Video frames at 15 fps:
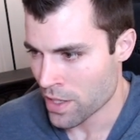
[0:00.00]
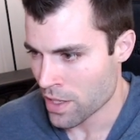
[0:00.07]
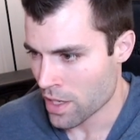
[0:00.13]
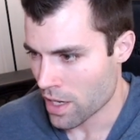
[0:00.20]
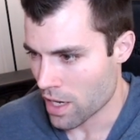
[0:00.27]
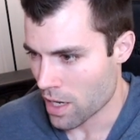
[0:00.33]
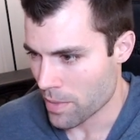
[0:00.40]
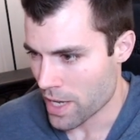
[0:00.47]

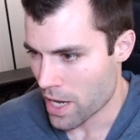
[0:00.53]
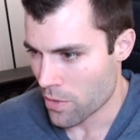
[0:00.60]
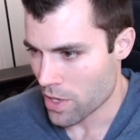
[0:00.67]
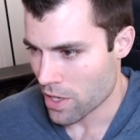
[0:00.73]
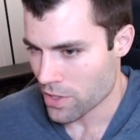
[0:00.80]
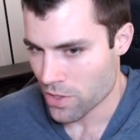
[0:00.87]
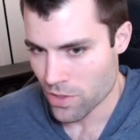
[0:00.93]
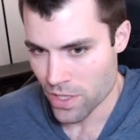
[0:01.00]
Now, we
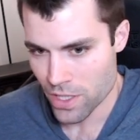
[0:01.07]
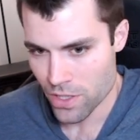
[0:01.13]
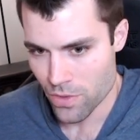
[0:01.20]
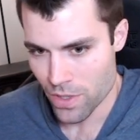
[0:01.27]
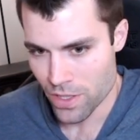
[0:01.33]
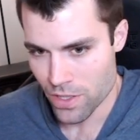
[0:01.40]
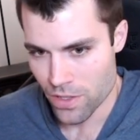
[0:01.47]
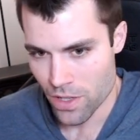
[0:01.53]
also need to
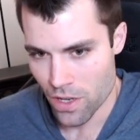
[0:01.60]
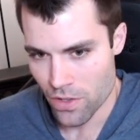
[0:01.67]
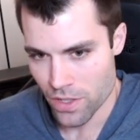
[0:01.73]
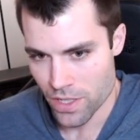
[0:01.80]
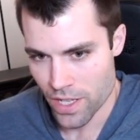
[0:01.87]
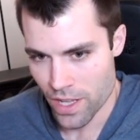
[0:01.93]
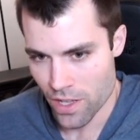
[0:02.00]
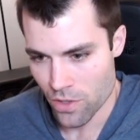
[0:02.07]
install the
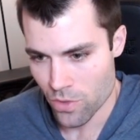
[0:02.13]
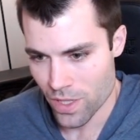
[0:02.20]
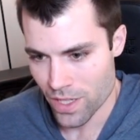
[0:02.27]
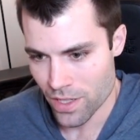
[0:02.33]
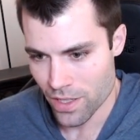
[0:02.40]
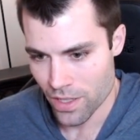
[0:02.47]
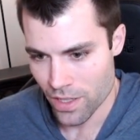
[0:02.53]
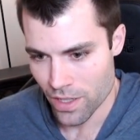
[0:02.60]

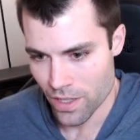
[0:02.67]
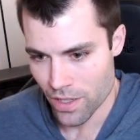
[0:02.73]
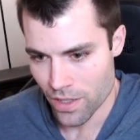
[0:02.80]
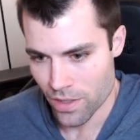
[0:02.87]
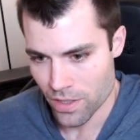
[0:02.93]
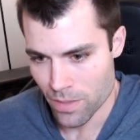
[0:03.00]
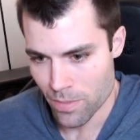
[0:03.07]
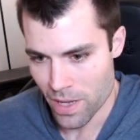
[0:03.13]

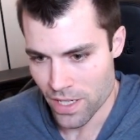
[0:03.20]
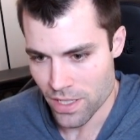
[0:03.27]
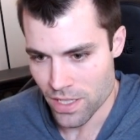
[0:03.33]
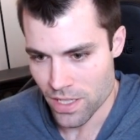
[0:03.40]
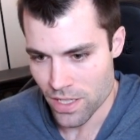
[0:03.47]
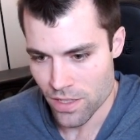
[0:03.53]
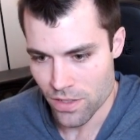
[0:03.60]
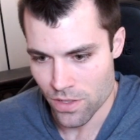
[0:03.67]
Tailwind
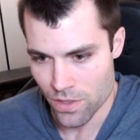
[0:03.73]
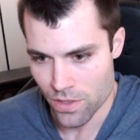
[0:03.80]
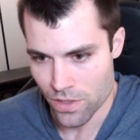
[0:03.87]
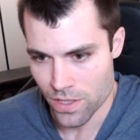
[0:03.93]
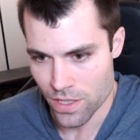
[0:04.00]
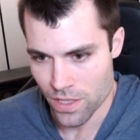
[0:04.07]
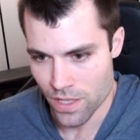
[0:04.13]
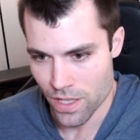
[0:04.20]
dependency. So you'll
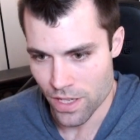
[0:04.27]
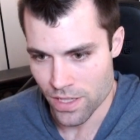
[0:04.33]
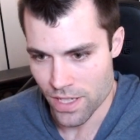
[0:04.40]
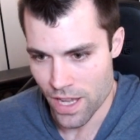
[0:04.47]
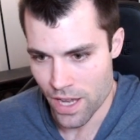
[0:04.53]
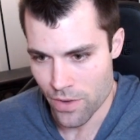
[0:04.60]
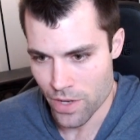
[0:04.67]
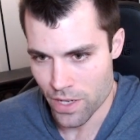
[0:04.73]
see that it's
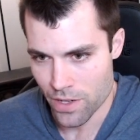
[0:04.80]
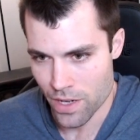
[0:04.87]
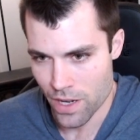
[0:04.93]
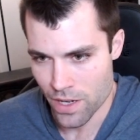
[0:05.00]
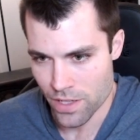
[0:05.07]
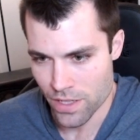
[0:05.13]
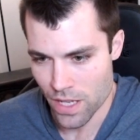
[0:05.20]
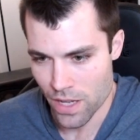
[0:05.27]
now here in
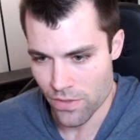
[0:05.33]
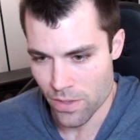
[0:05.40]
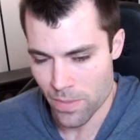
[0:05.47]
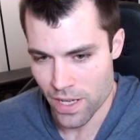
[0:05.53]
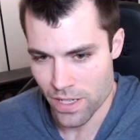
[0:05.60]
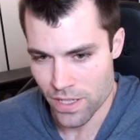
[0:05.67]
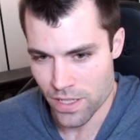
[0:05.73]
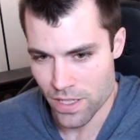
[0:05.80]
our dev
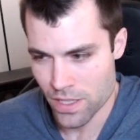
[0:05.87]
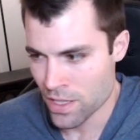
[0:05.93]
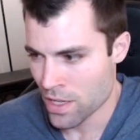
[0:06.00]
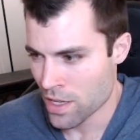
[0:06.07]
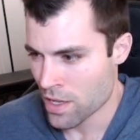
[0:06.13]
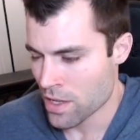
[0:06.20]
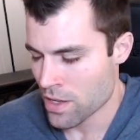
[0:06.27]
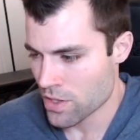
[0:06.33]
dependencies.
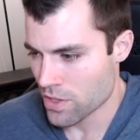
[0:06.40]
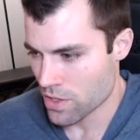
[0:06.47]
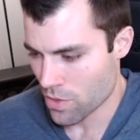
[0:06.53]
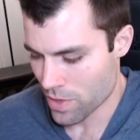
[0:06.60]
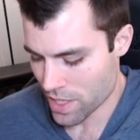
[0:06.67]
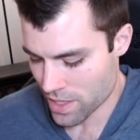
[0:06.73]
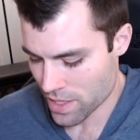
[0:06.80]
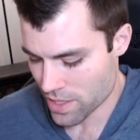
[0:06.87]
So
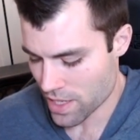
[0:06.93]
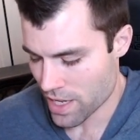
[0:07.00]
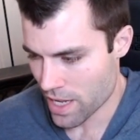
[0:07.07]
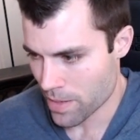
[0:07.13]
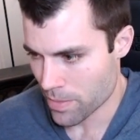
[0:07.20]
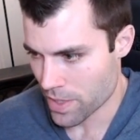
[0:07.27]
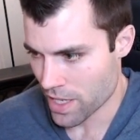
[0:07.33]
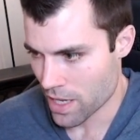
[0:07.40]
we need to say
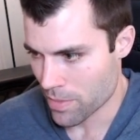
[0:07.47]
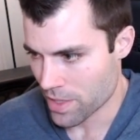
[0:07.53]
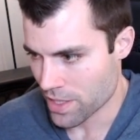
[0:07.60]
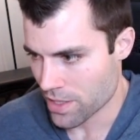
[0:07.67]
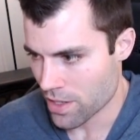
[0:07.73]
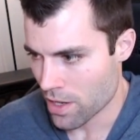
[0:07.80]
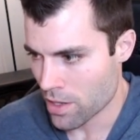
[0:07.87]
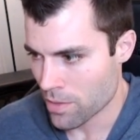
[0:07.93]
npm
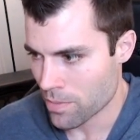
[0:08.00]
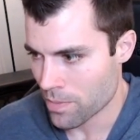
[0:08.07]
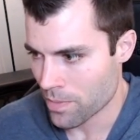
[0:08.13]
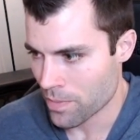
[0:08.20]
install.